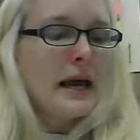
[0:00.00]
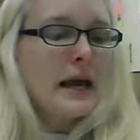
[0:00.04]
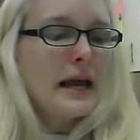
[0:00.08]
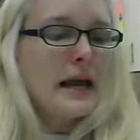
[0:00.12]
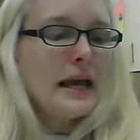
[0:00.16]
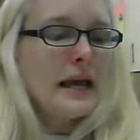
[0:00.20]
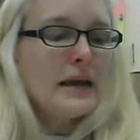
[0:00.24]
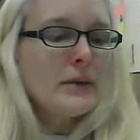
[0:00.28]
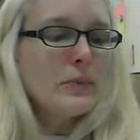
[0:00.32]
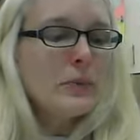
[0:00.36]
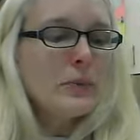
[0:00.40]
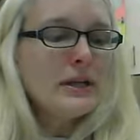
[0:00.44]

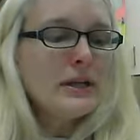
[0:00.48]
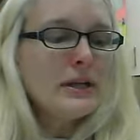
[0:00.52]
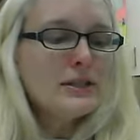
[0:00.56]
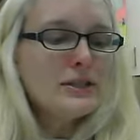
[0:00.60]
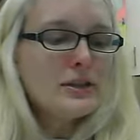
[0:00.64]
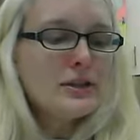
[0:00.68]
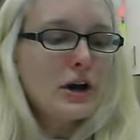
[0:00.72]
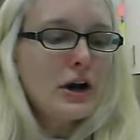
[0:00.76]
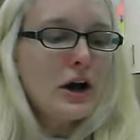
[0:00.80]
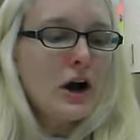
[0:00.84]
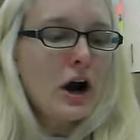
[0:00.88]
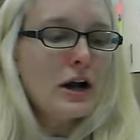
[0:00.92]
In
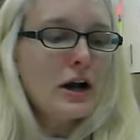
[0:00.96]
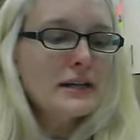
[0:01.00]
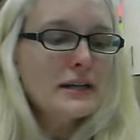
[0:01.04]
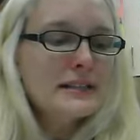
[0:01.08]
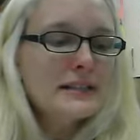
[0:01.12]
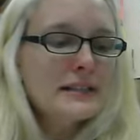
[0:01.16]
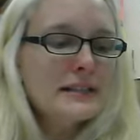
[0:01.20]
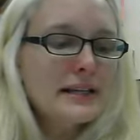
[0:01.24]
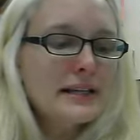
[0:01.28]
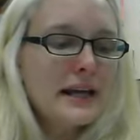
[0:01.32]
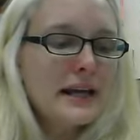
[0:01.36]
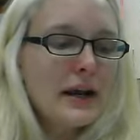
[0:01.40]
winter,
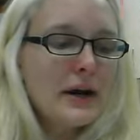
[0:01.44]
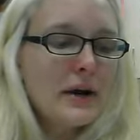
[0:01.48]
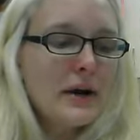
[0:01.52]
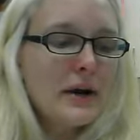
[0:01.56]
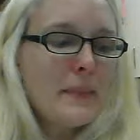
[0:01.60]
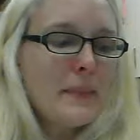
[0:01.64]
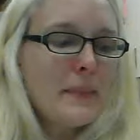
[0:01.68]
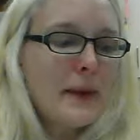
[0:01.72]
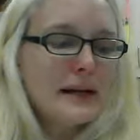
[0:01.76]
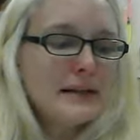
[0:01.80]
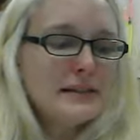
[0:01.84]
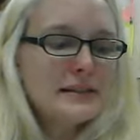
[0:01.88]
Arctic air
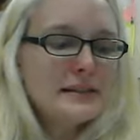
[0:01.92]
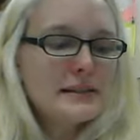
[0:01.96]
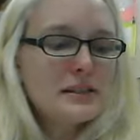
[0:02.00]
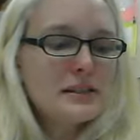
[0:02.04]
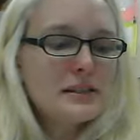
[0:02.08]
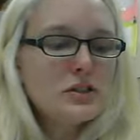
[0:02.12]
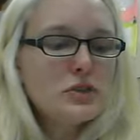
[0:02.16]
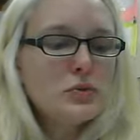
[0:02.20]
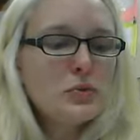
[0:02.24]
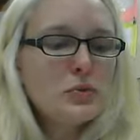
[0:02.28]
masses